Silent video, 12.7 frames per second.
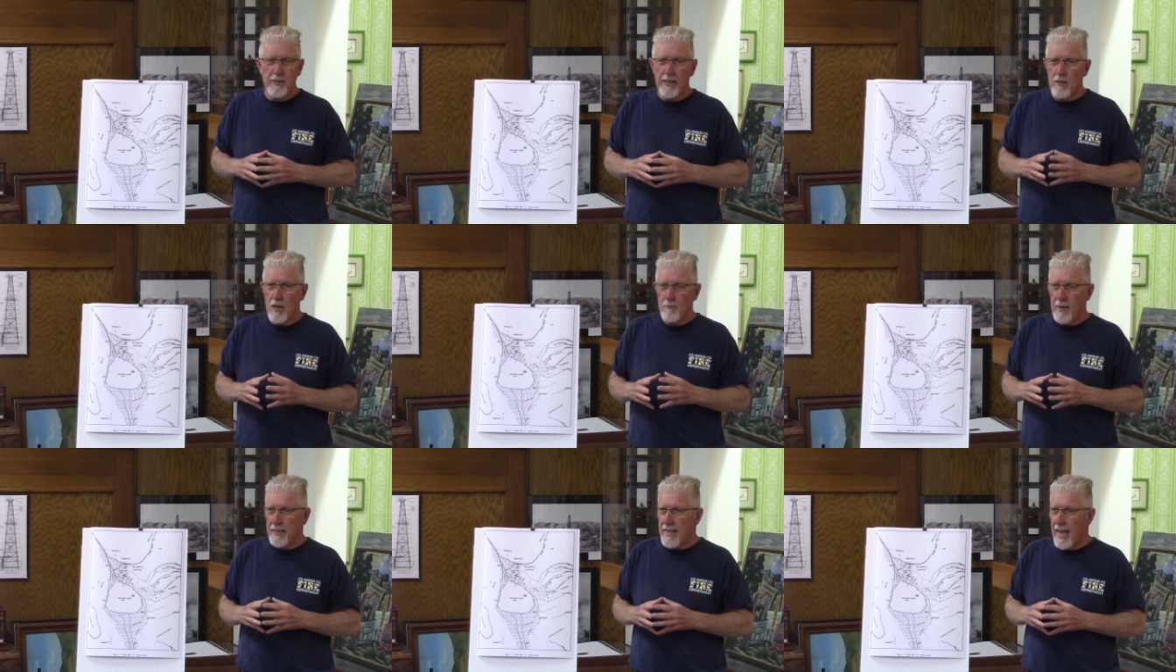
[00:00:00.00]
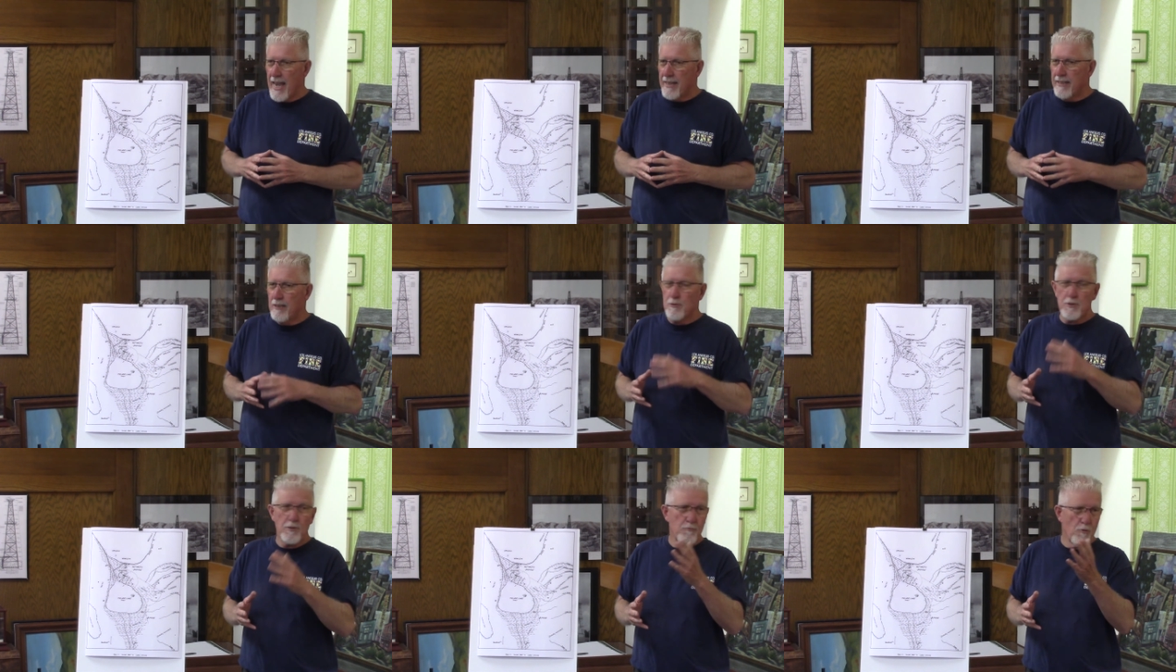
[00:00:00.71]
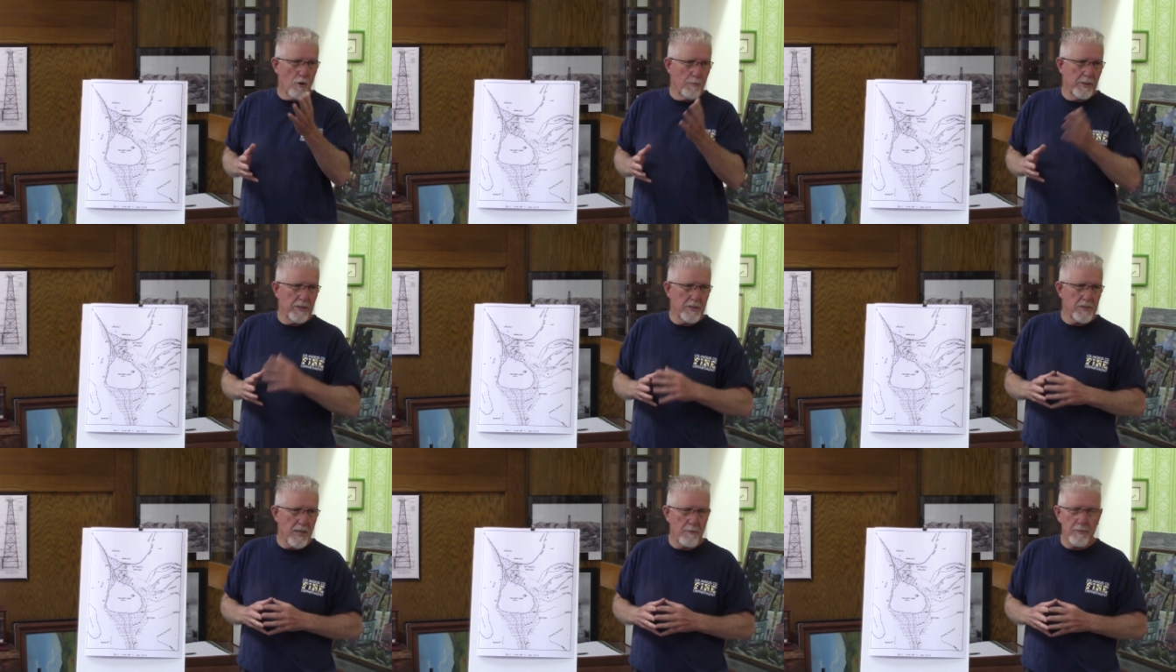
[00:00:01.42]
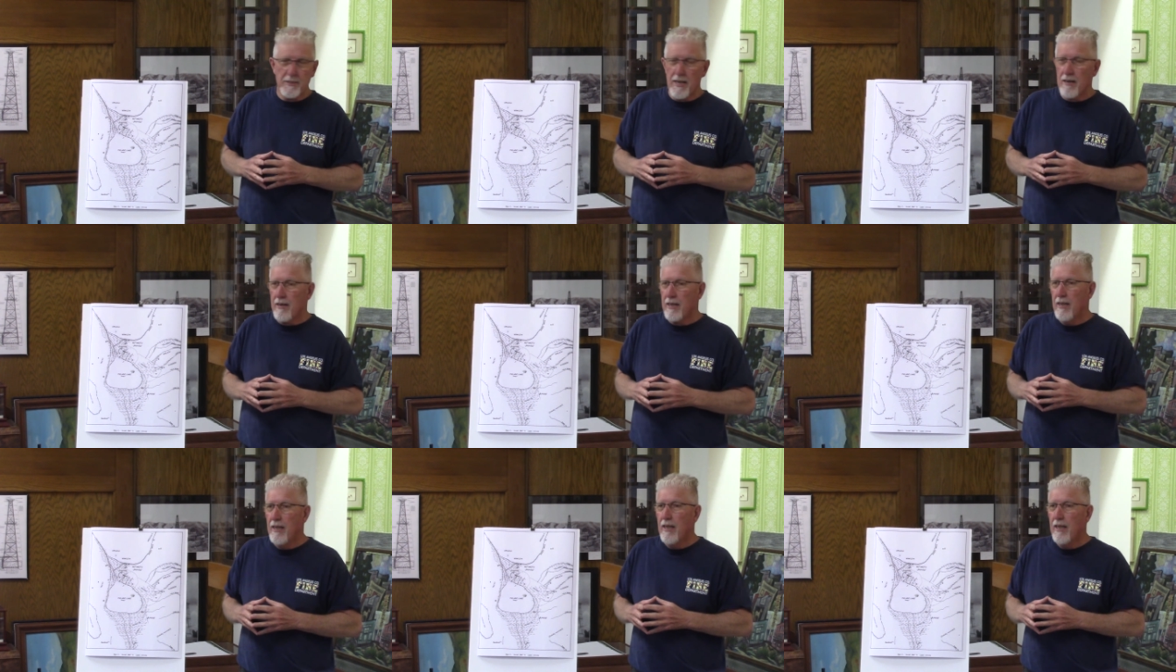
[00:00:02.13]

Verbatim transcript: They called my dad, he was the foreman at the cemetery.